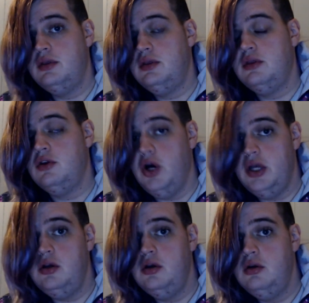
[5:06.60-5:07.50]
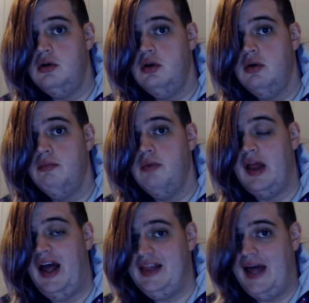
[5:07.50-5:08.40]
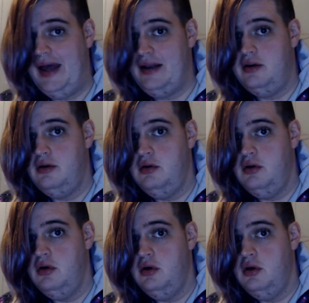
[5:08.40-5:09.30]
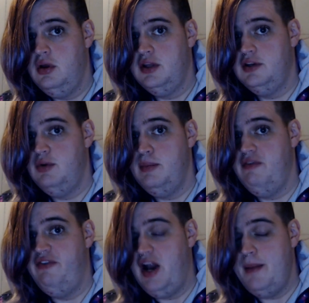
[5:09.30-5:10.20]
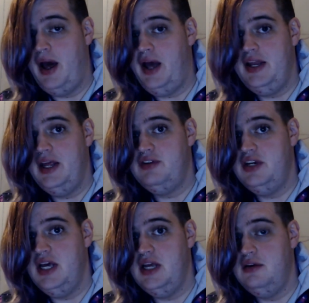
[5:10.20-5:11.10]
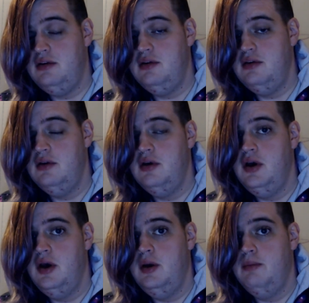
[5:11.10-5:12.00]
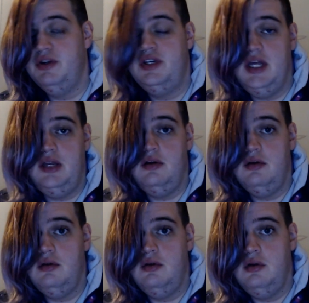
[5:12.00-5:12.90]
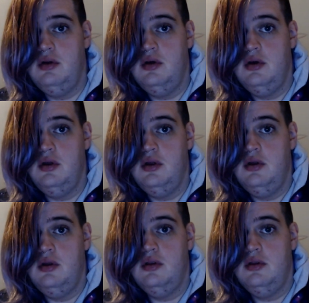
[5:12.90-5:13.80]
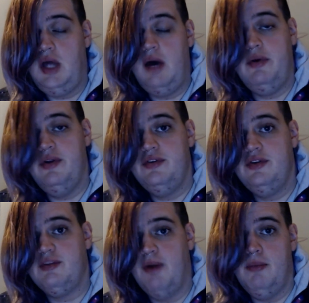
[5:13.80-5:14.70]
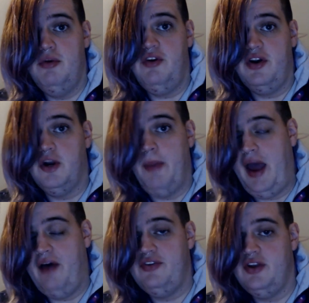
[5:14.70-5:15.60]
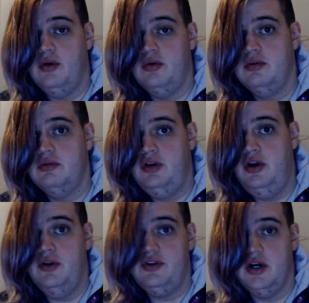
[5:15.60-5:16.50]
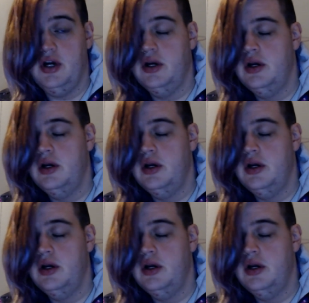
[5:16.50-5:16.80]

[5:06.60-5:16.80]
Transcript: Good. I like that. Because it would have been a very bad idea if she did. But she didn't. That was a smart move on her behalf, so kudos to her.